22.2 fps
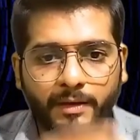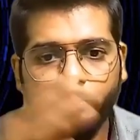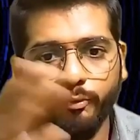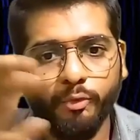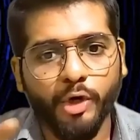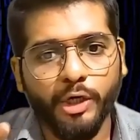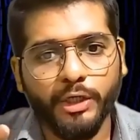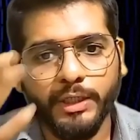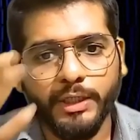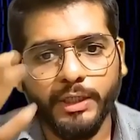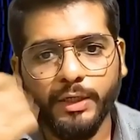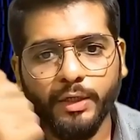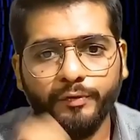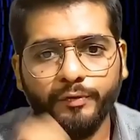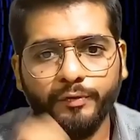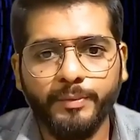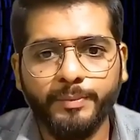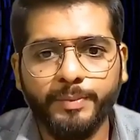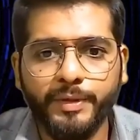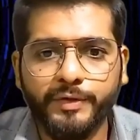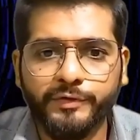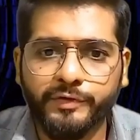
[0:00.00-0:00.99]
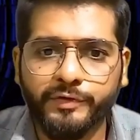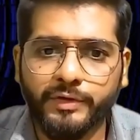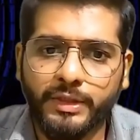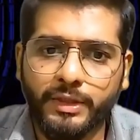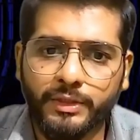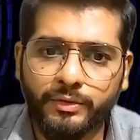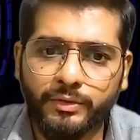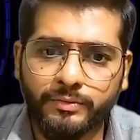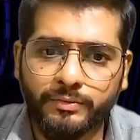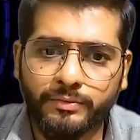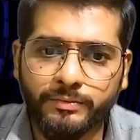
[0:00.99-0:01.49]
What kind of a person
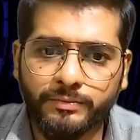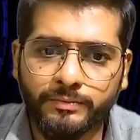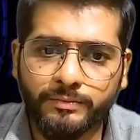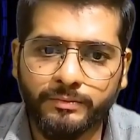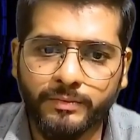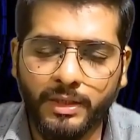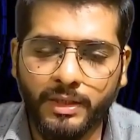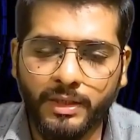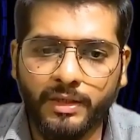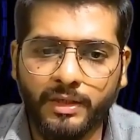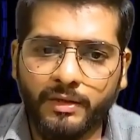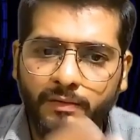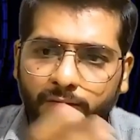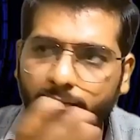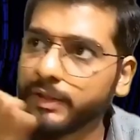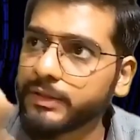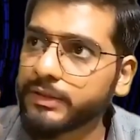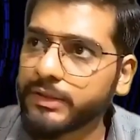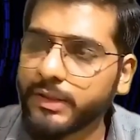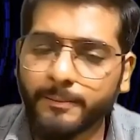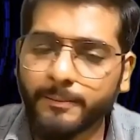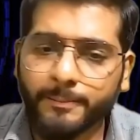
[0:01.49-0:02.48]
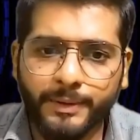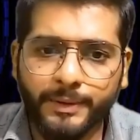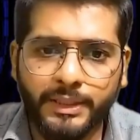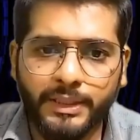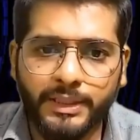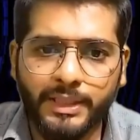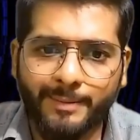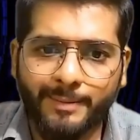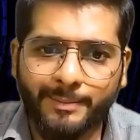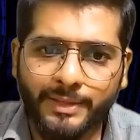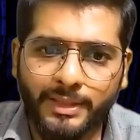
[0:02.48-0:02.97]
are you? One
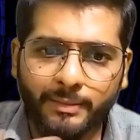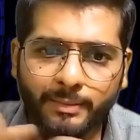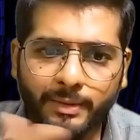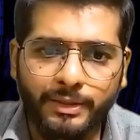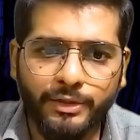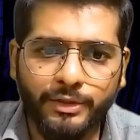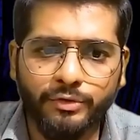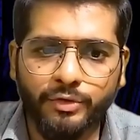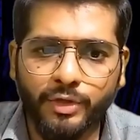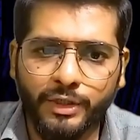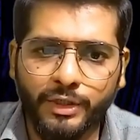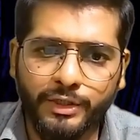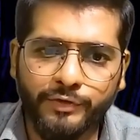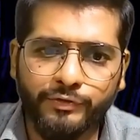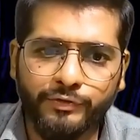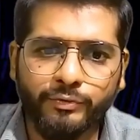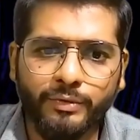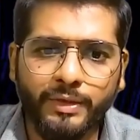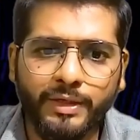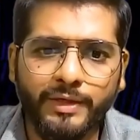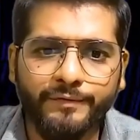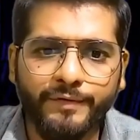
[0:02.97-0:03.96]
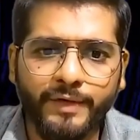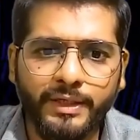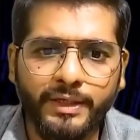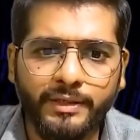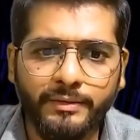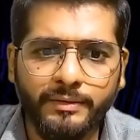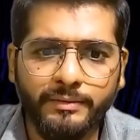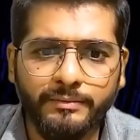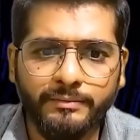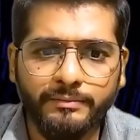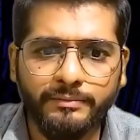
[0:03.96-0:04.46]
company in Ahmedabad, you got disqualified.